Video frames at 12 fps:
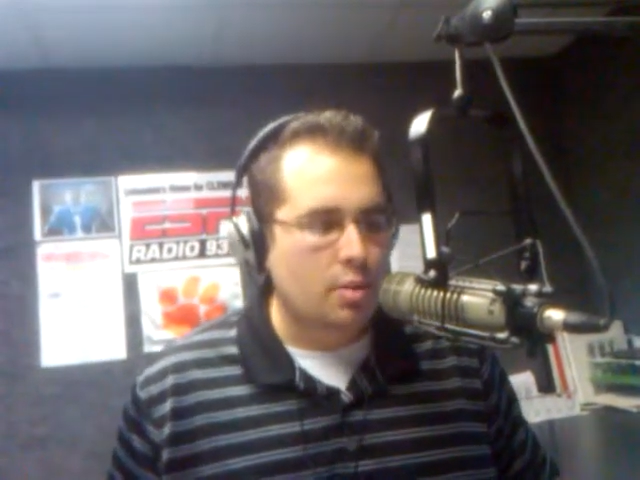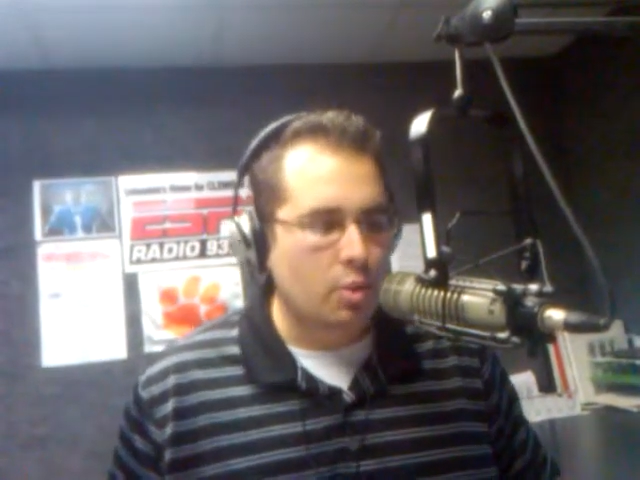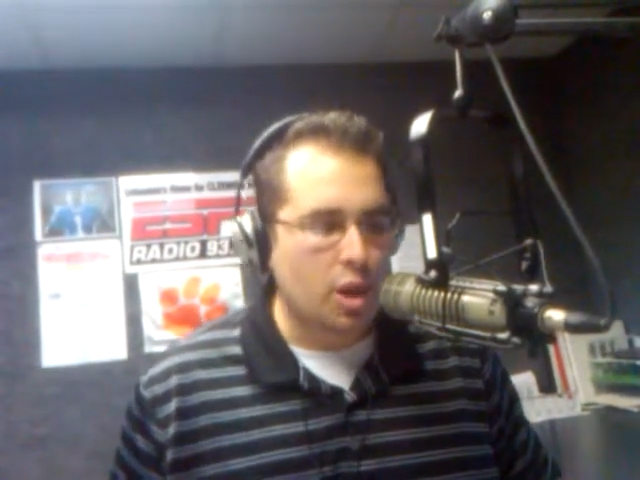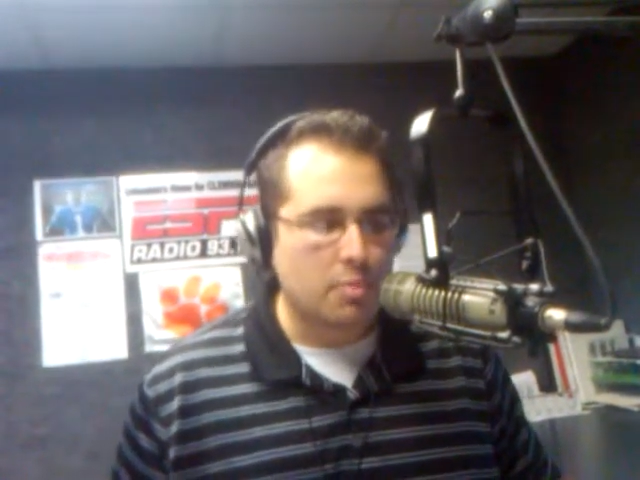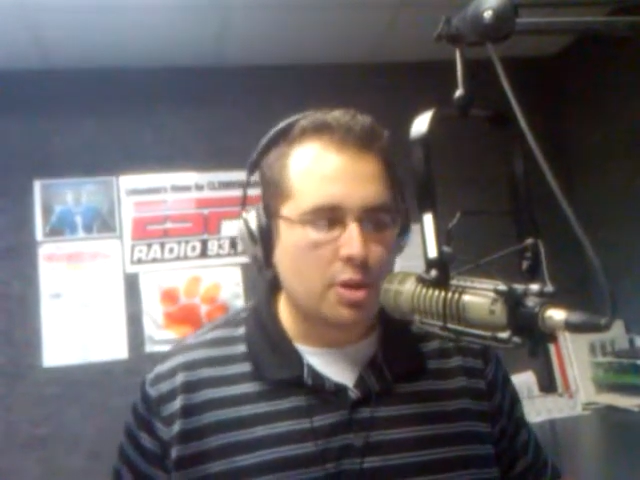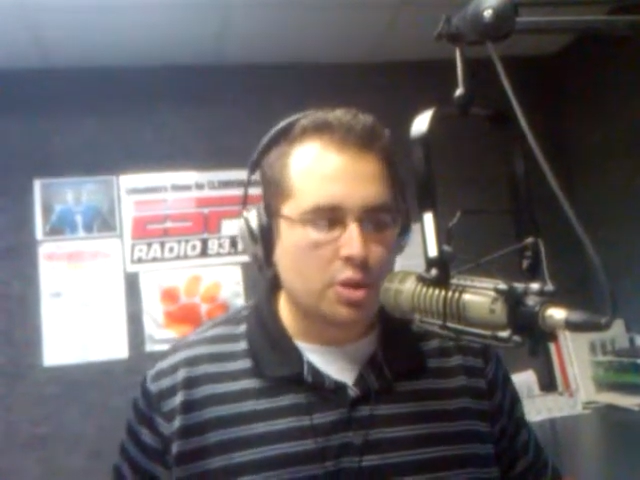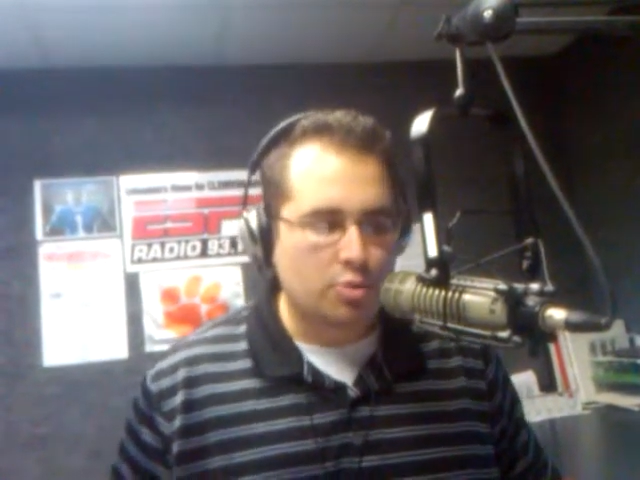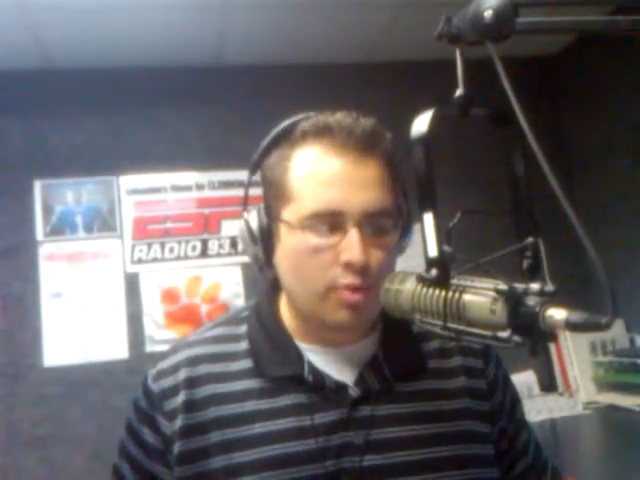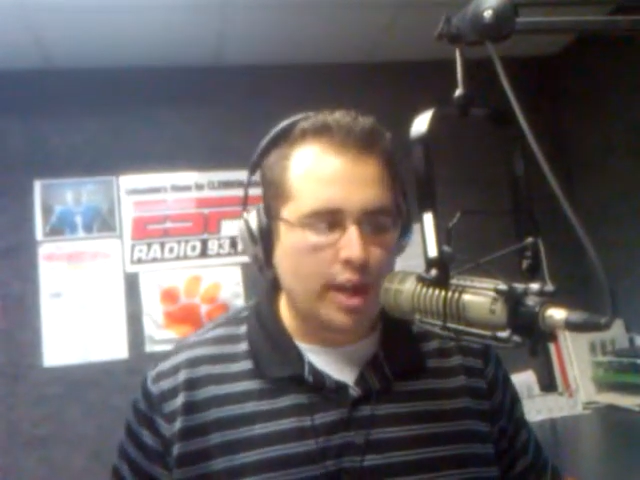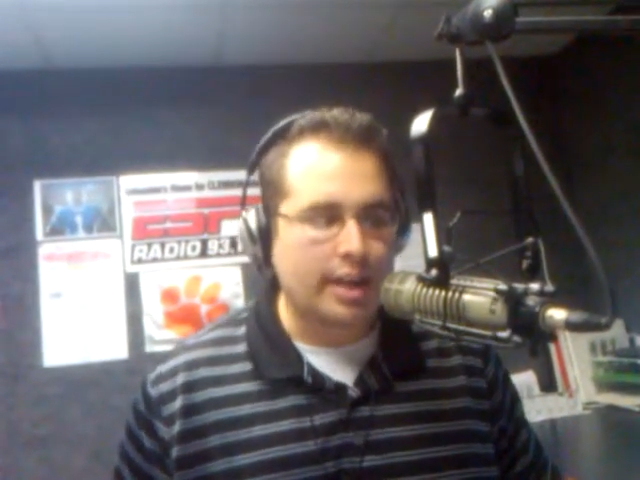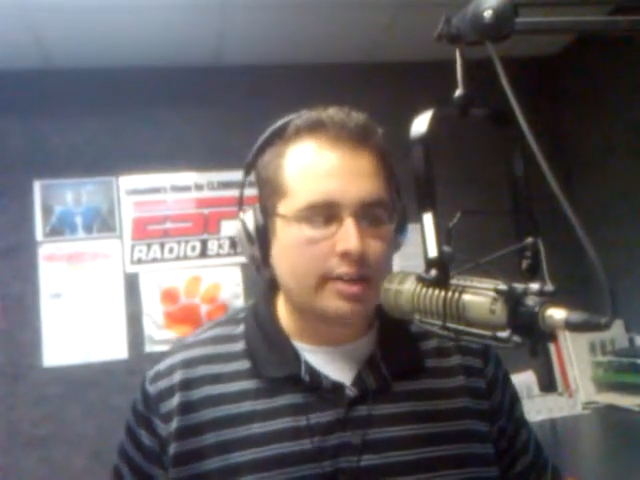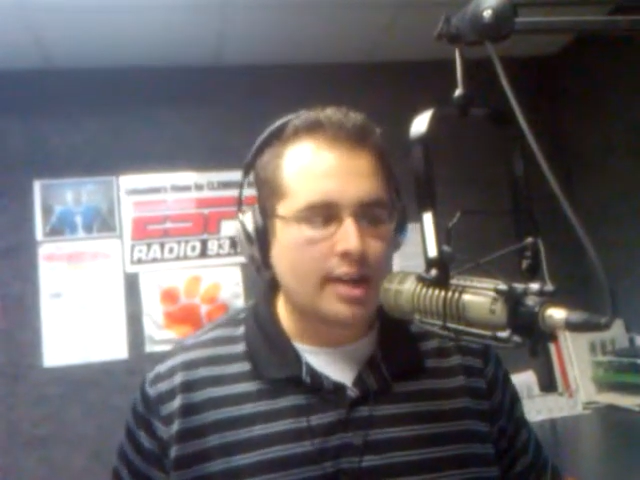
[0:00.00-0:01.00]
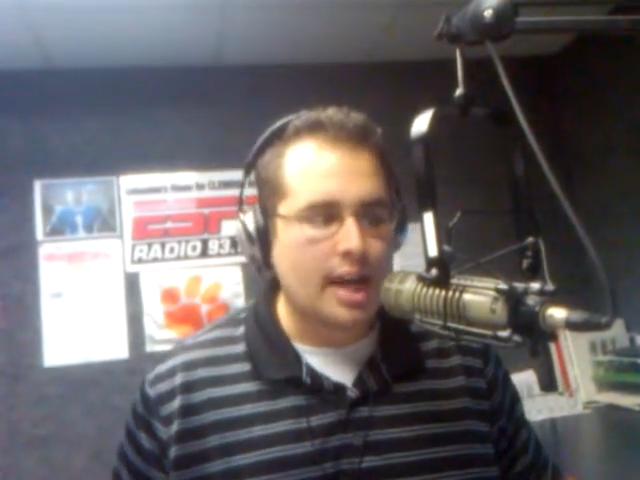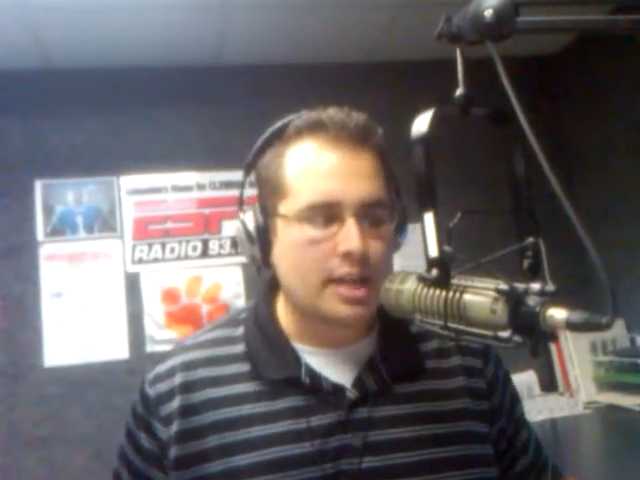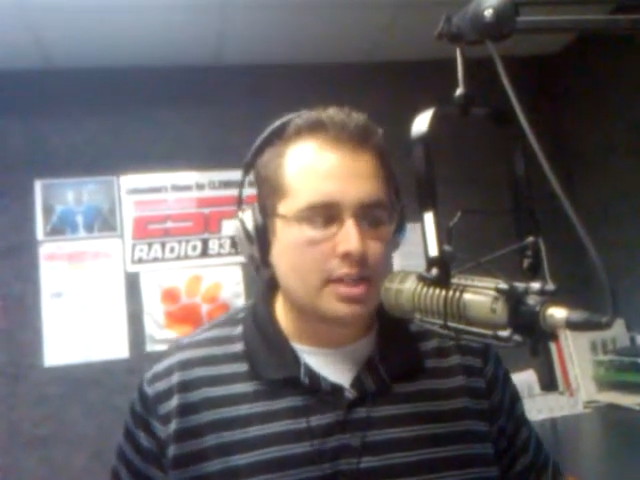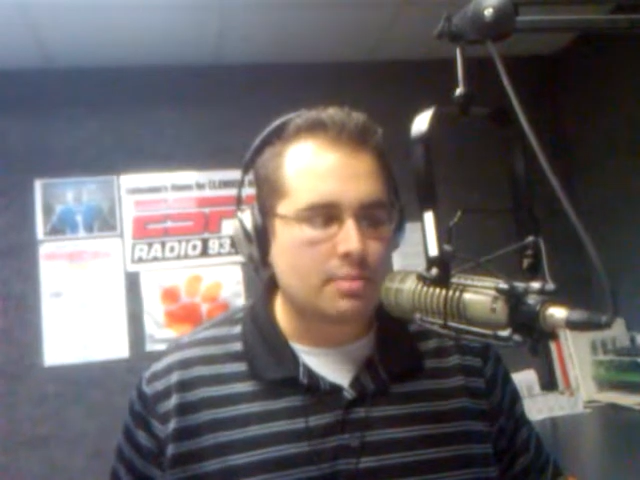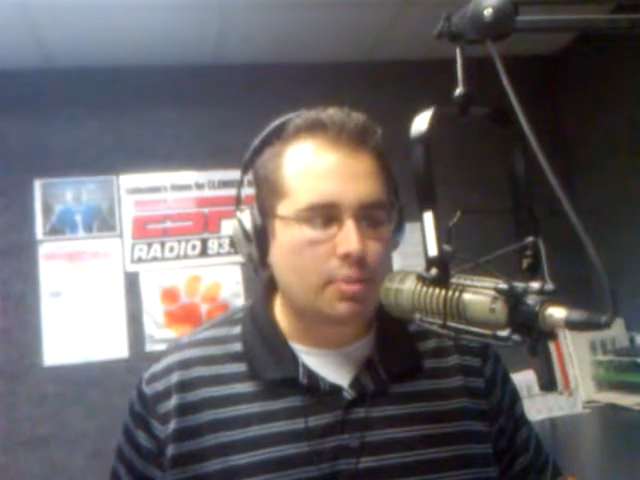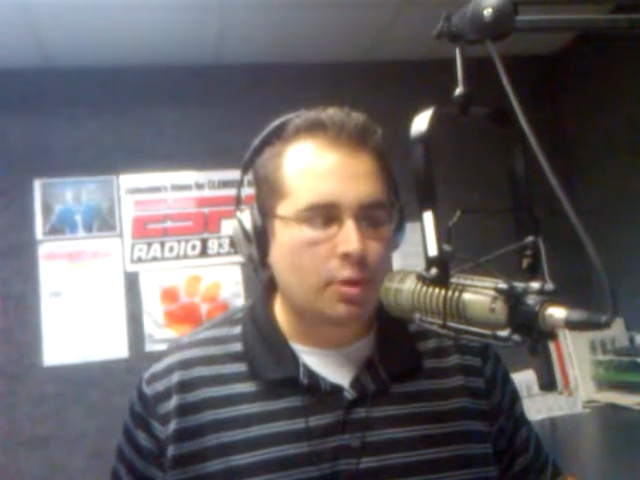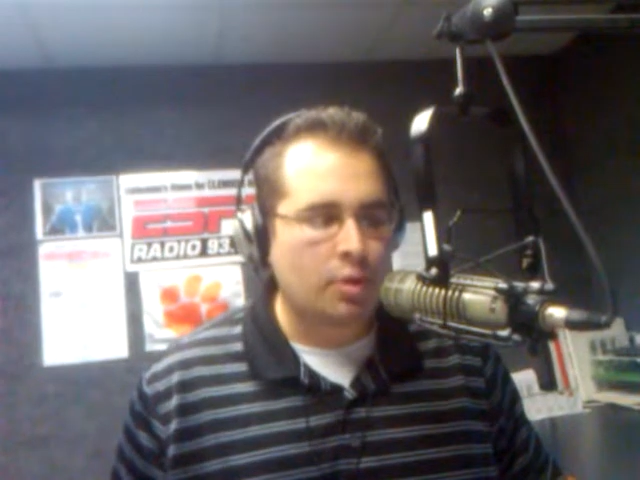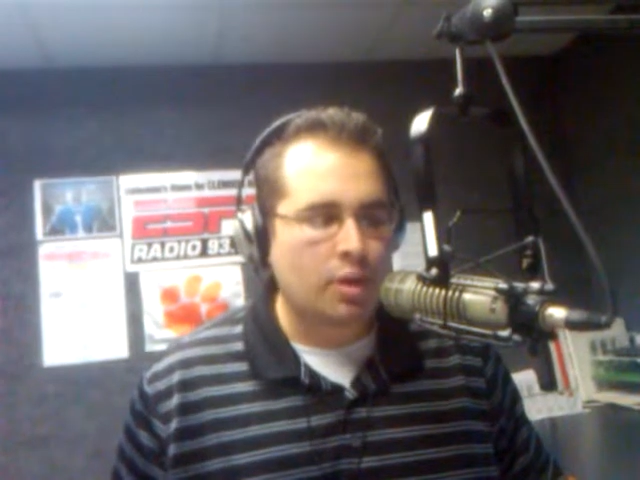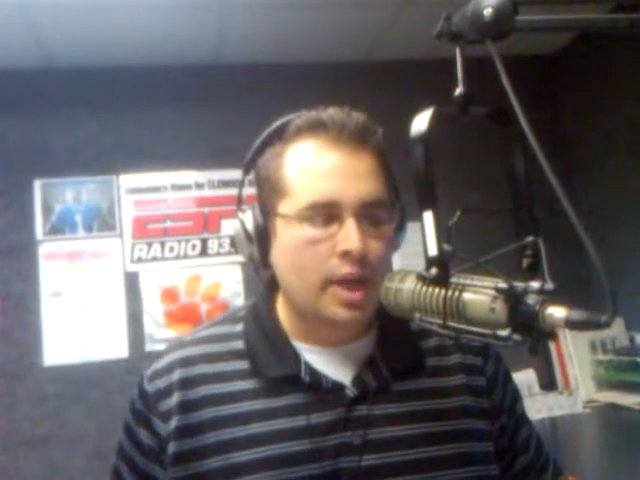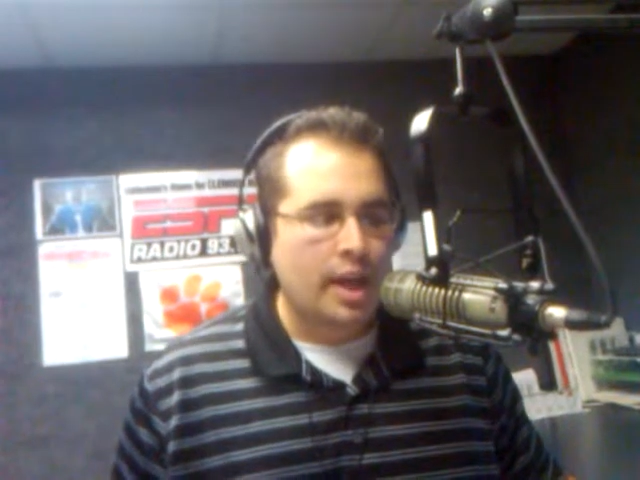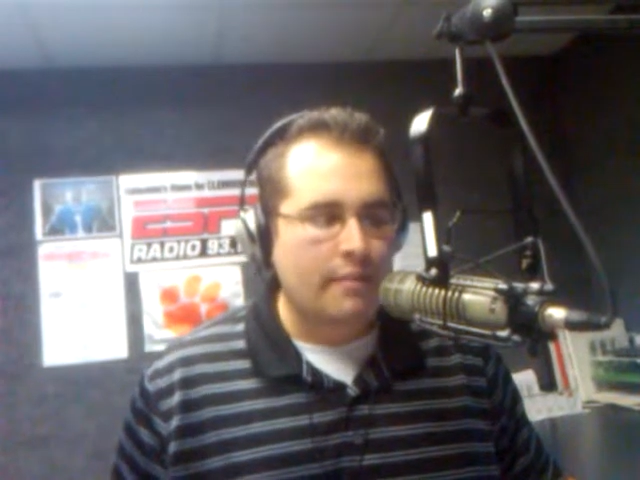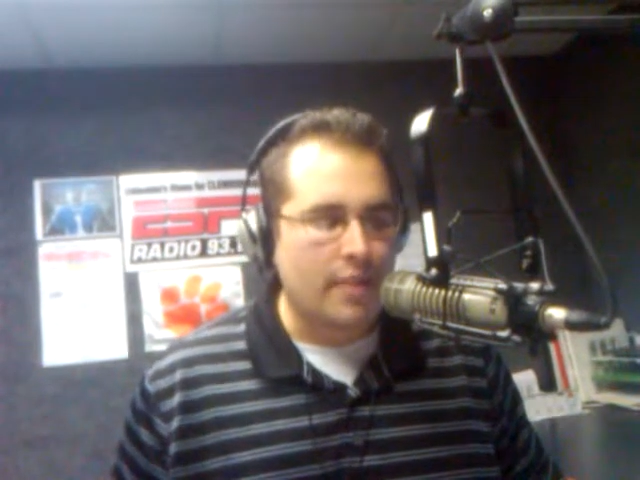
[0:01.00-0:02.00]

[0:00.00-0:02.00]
one of the most recognizable